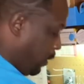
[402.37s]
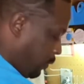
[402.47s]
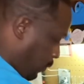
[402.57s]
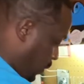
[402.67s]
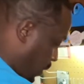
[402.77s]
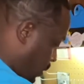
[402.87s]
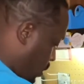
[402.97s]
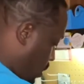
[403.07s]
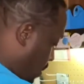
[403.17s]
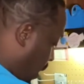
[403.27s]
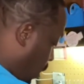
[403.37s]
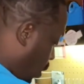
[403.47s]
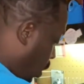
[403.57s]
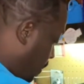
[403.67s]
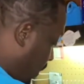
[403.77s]
free, by
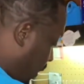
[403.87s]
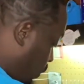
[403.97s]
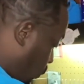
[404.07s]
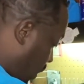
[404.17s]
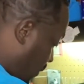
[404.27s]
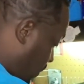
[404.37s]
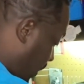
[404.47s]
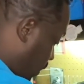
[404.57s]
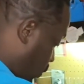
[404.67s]
all means, whatever makes you